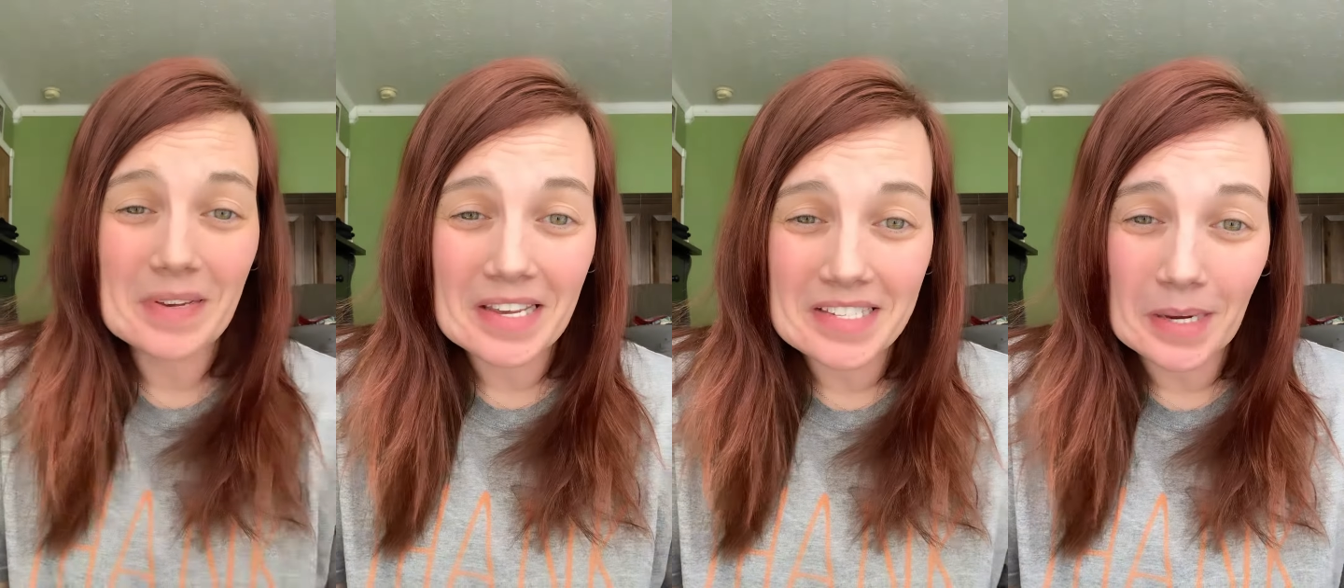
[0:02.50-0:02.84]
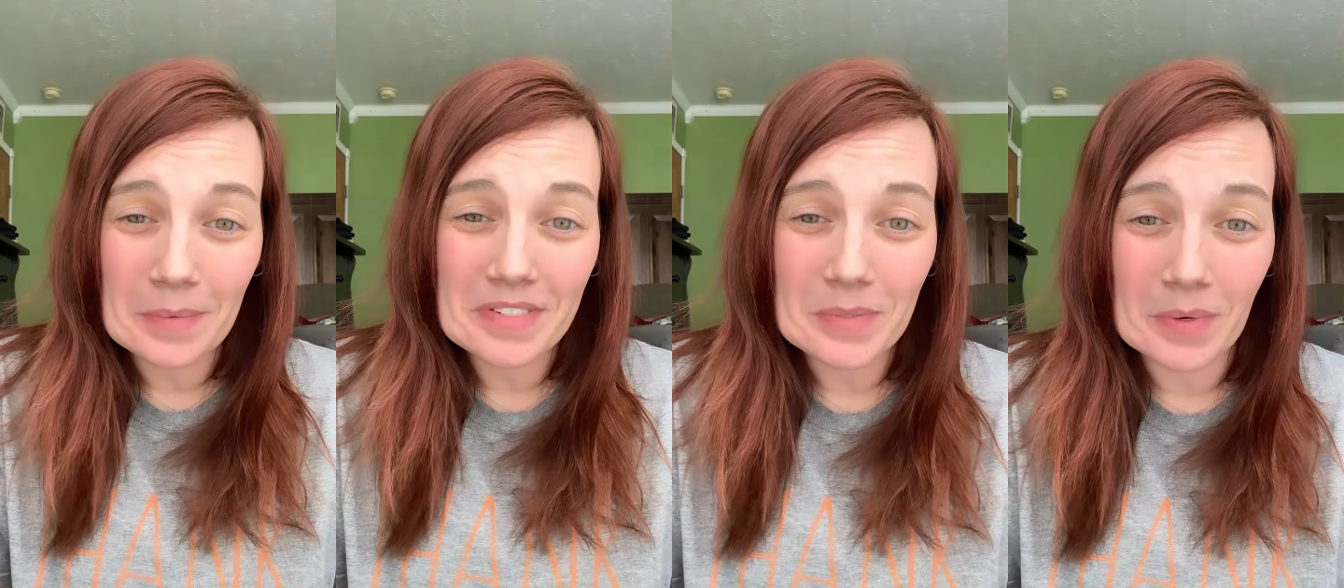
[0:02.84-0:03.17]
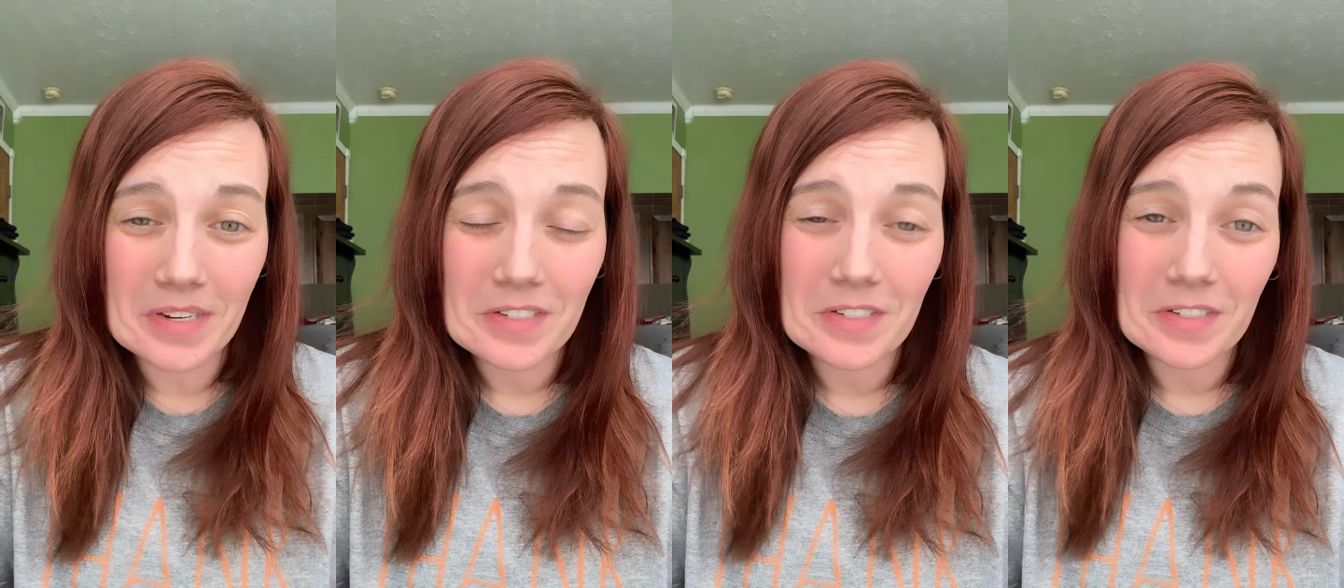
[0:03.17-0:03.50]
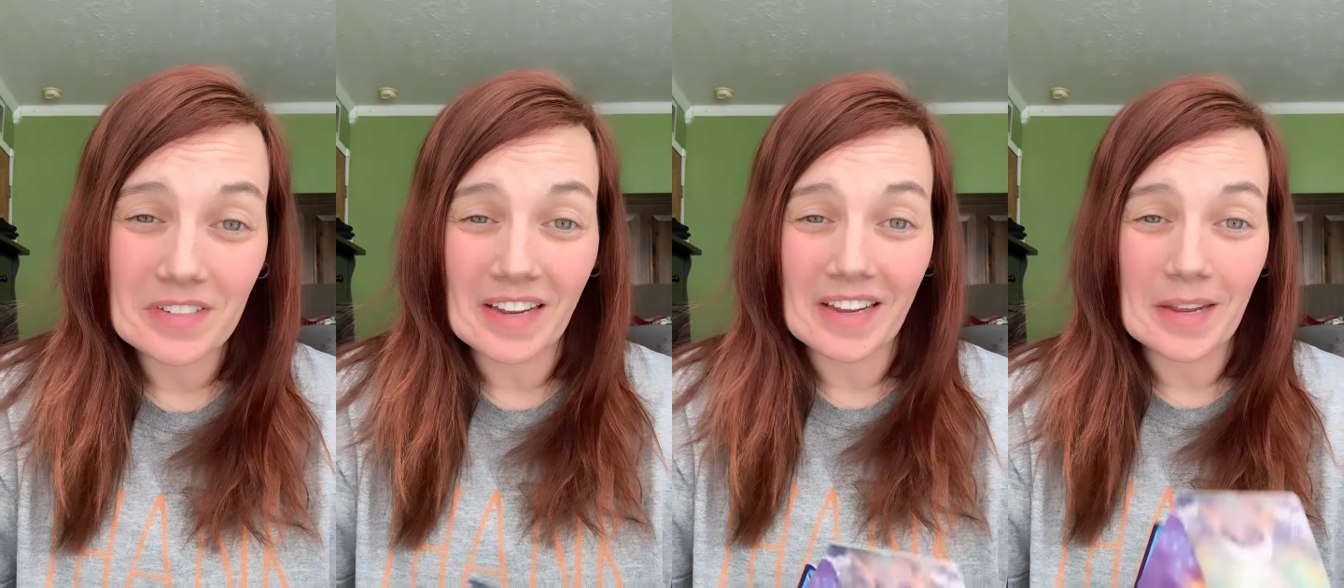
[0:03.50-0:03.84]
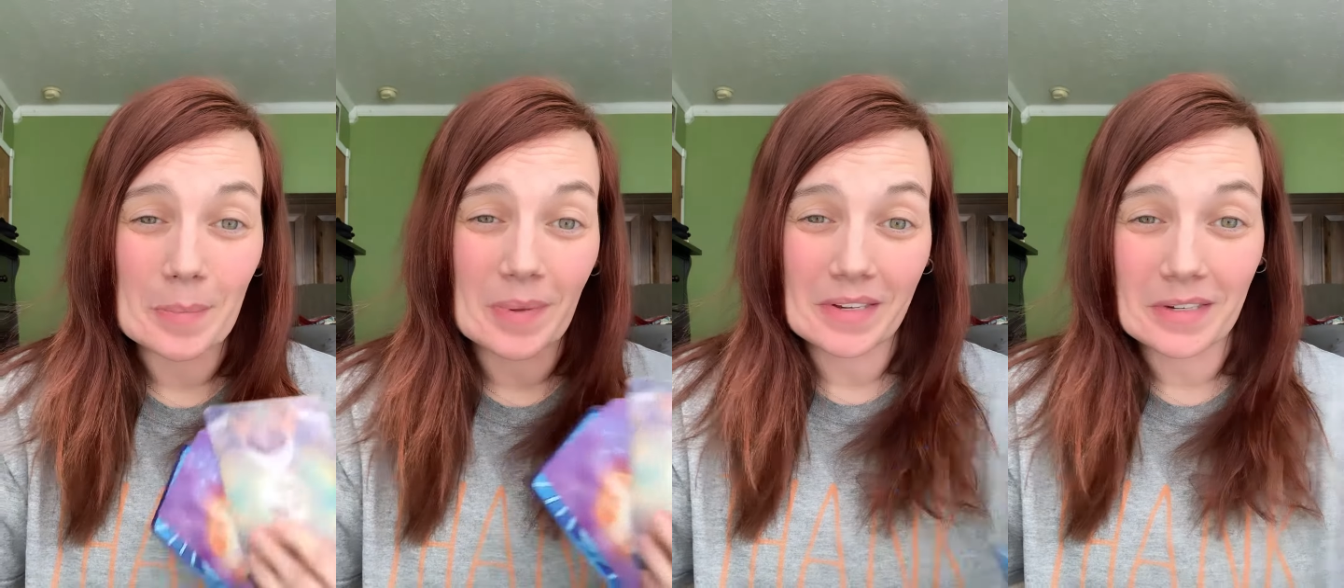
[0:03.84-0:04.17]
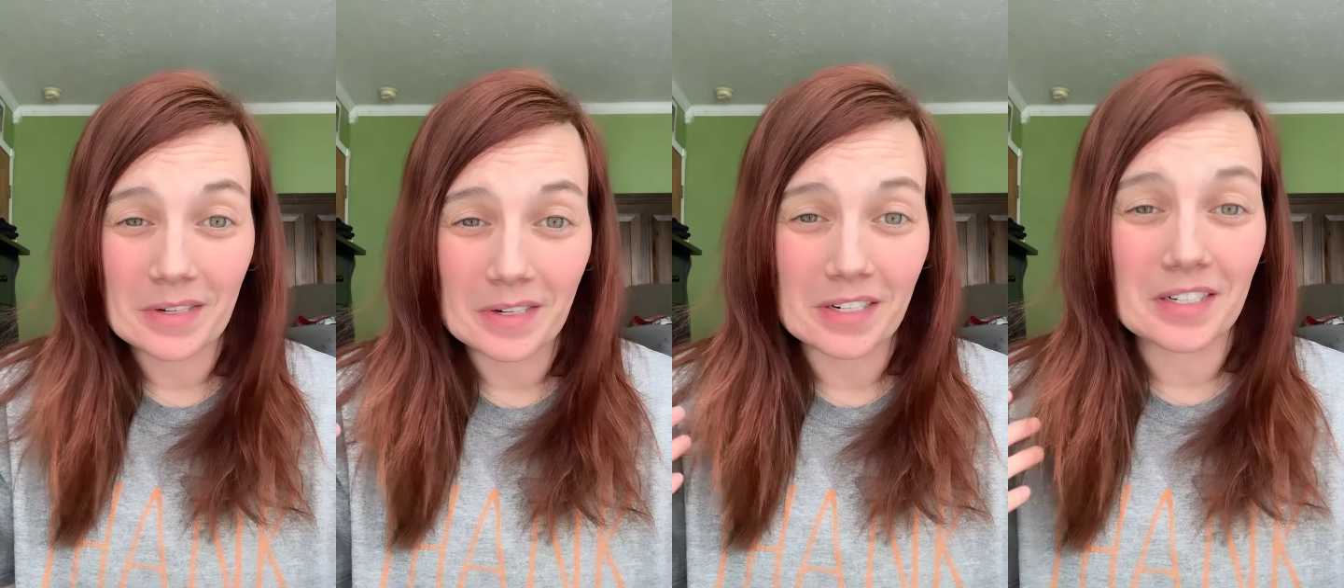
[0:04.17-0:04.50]
because I was going to do a pick a
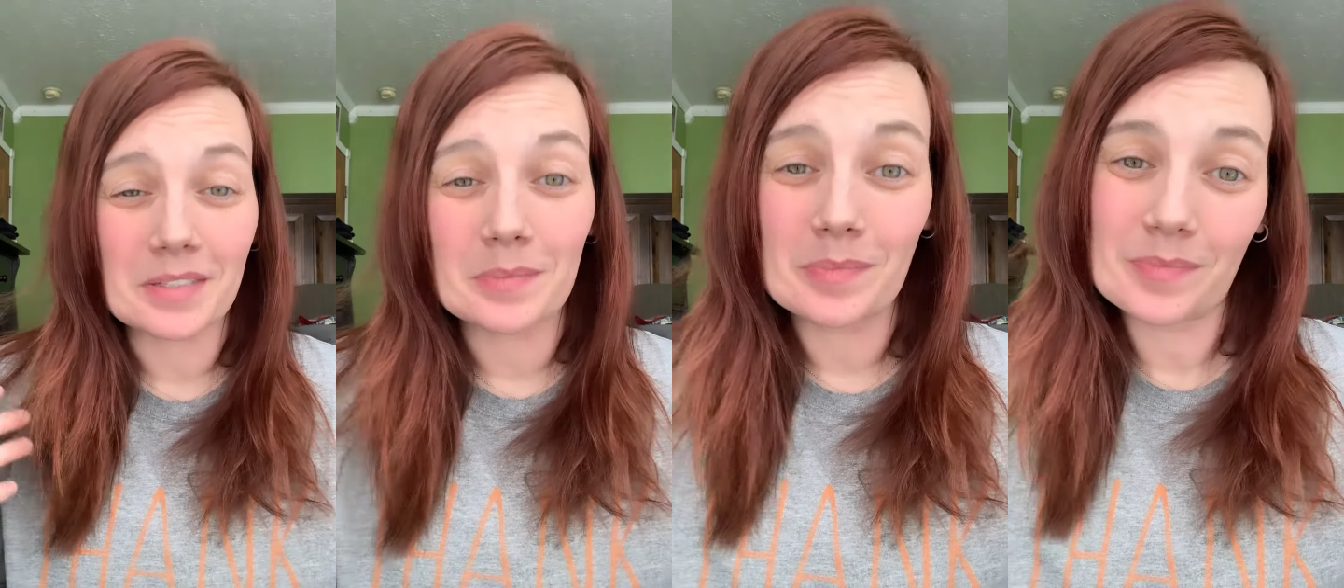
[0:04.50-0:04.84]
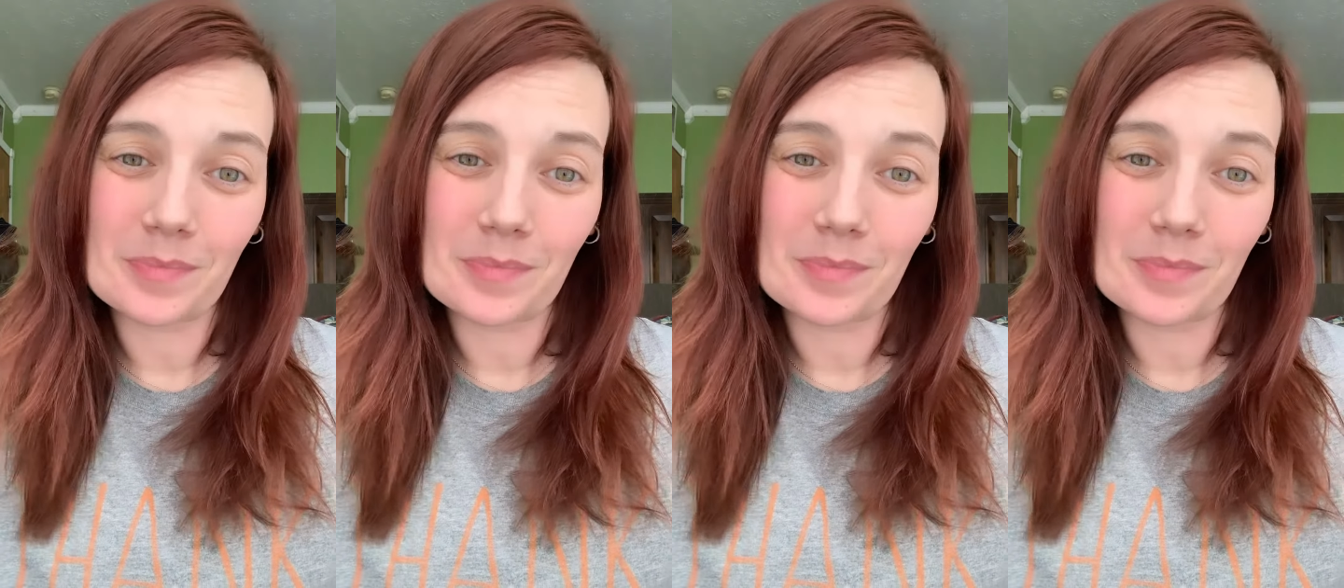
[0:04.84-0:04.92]
card